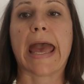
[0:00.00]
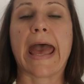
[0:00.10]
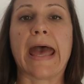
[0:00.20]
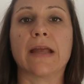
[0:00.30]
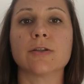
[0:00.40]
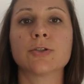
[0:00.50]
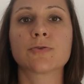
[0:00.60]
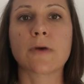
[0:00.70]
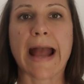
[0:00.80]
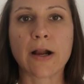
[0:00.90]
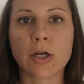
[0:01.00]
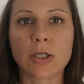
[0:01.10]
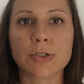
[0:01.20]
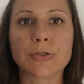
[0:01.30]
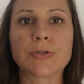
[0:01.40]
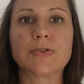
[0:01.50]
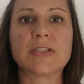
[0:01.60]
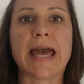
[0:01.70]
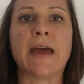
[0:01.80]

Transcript: and crackers